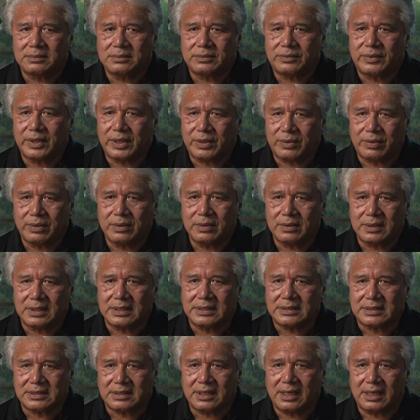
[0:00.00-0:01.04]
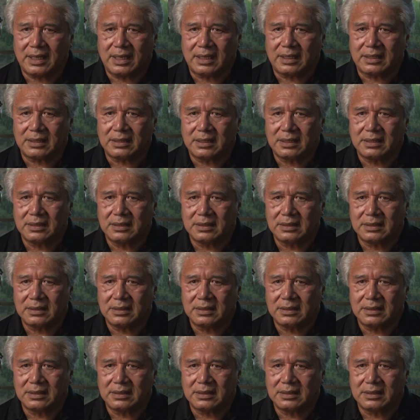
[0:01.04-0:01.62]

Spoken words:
recruit and select